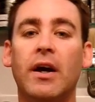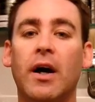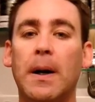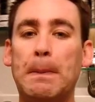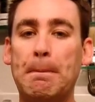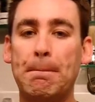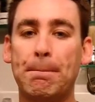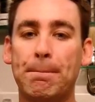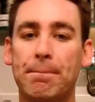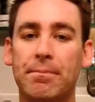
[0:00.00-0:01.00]
Um,
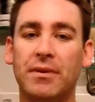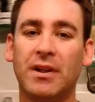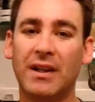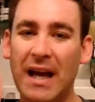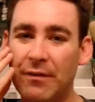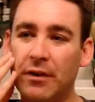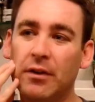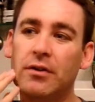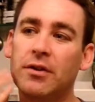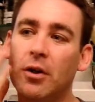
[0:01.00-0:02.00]
the
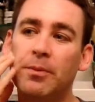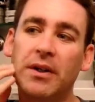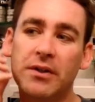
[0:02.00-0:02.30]
lavender soap.